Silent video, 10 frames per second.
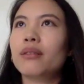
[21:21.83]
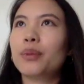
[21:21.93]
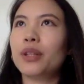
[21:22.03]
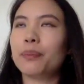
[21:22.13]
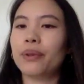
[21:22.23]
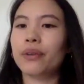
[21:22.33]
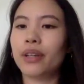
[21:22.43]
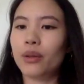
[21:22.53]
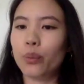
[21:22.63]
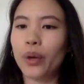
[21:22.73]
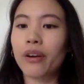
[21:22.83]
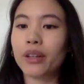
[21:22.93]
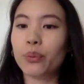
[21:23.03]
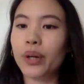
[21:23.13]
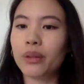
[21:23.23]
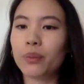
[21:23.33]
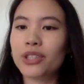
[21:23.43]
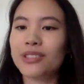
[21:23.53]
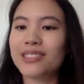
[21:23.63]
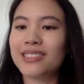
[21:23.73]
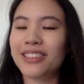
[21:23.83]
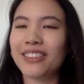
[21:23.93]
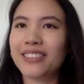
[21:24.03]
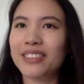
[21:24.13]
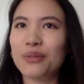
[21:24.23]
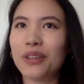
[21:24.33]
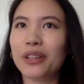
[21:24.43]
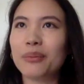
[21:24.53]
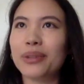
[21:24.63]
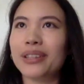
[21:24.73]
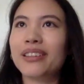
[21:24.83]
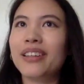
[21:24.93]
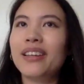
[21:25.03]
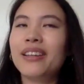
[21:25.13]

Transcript: people and where and when we should start the development.